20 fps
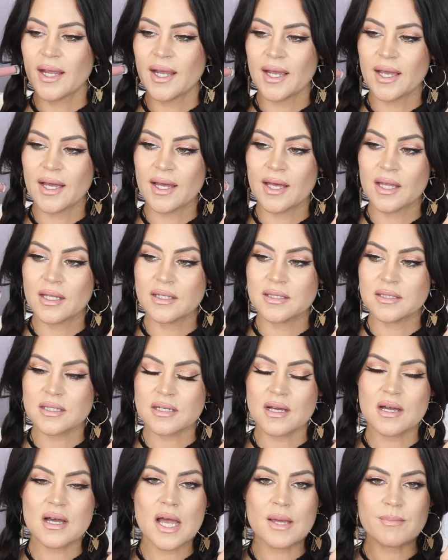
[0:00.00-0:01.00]

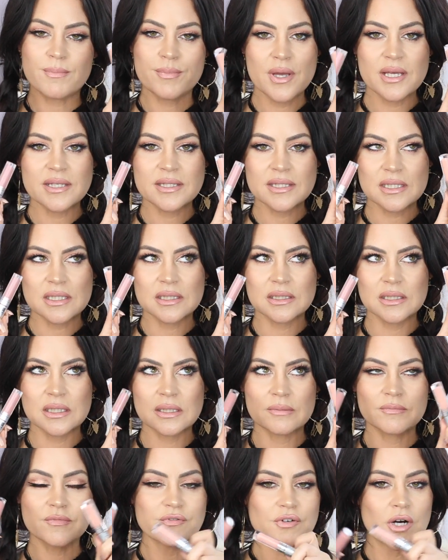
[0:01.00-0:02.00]
and I
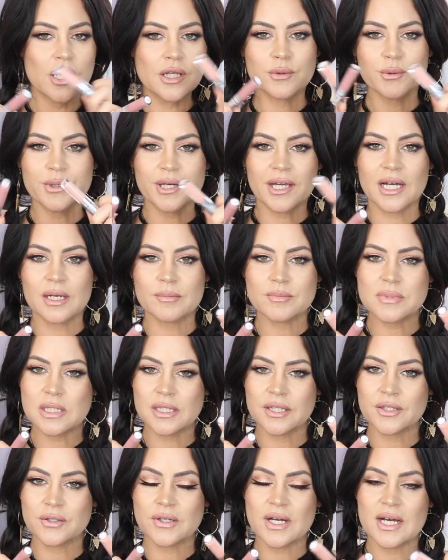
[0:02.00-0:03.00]
basically am following up
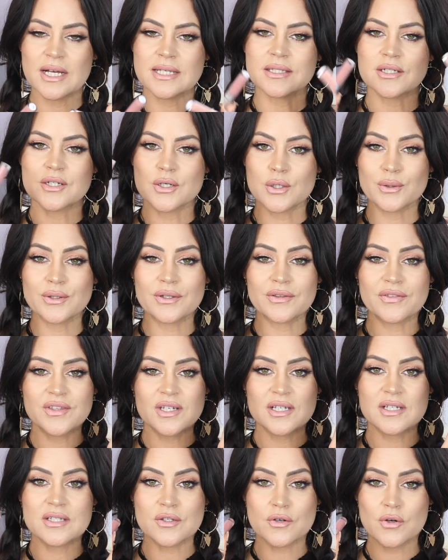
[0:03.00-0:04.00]
to let you guys know that
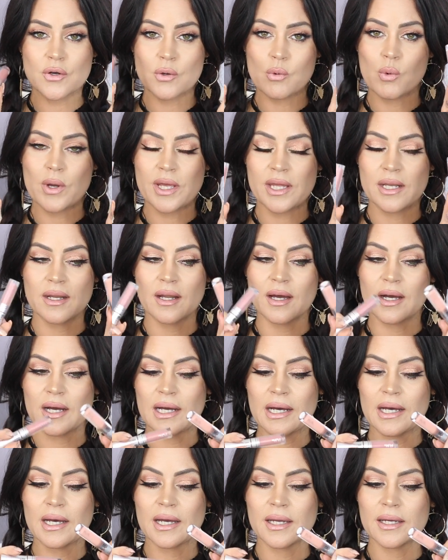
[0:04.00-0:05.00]
these are a win.
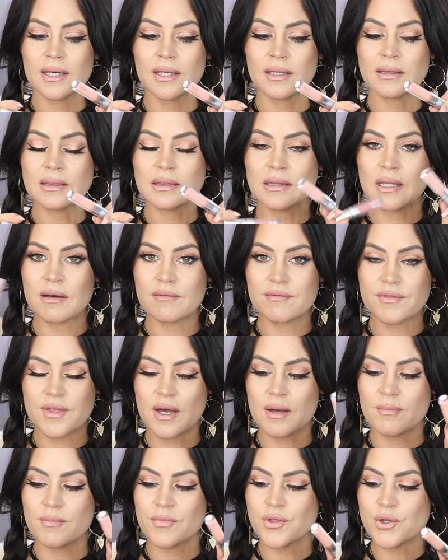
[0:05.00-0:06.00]
I love
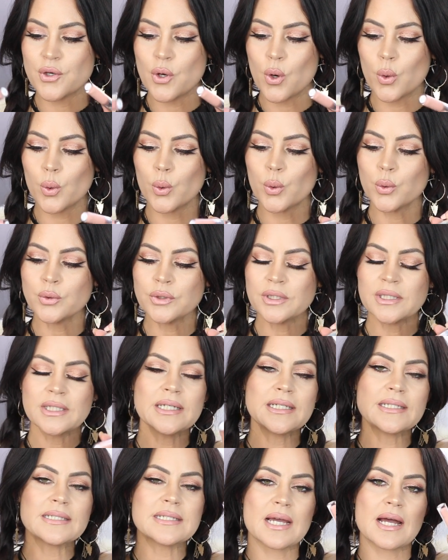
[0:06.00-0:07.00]
them. The
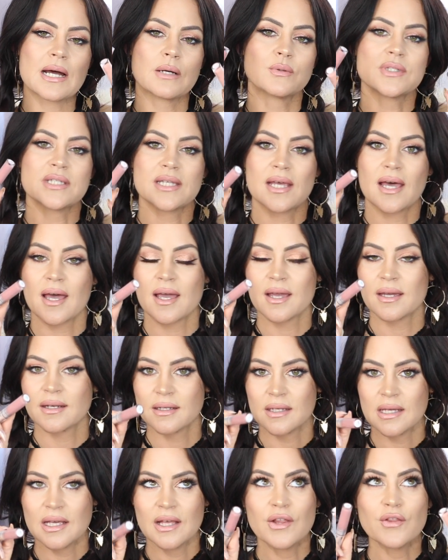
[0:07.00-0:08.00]
only
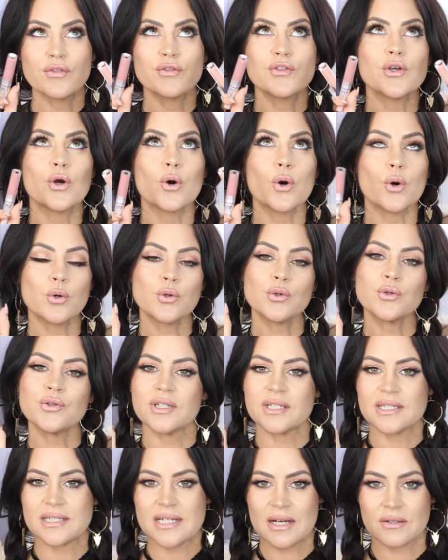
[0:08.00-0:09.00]
downside, the
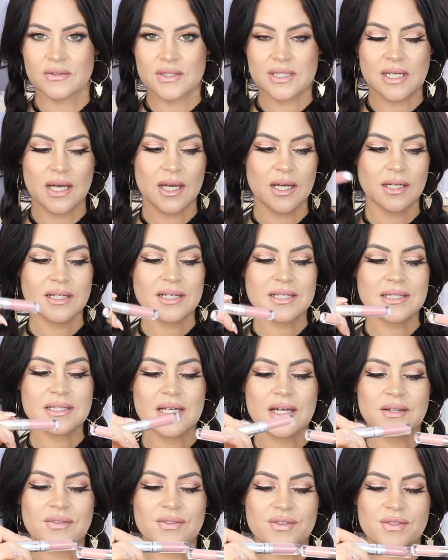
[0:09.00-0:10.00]
only downside is
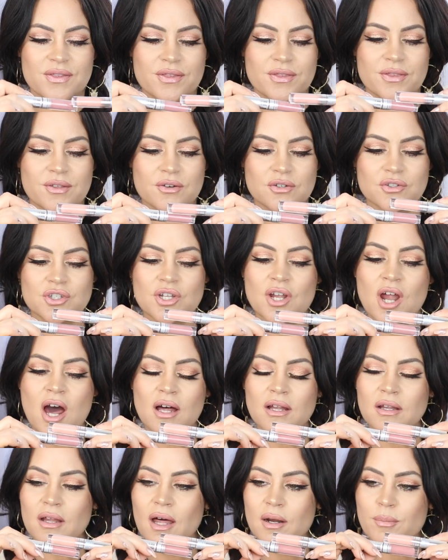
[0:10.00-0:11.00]
that there's
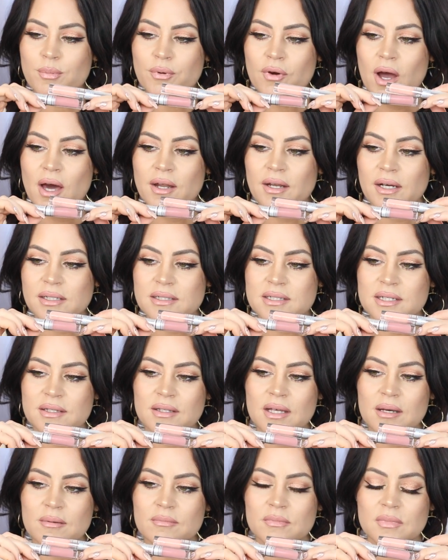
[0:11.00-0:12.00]
not a lot of product
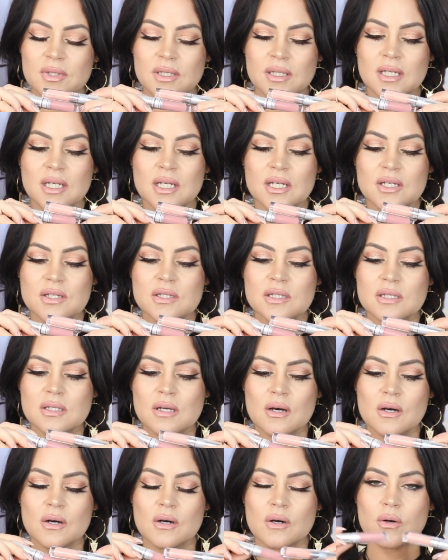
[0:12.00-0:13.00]
in them.
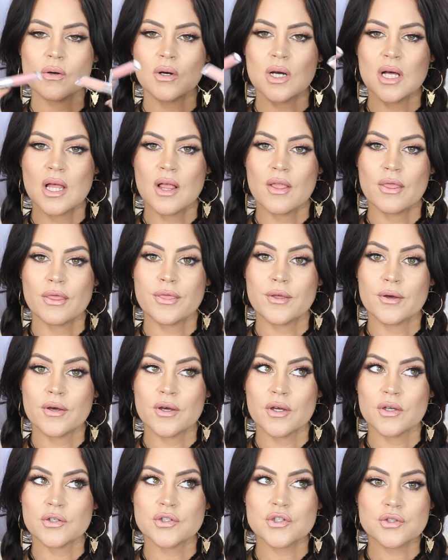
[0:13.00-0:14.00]
So
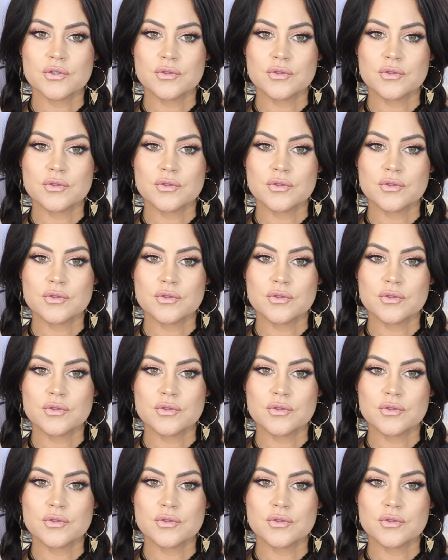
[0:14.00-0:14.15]
The,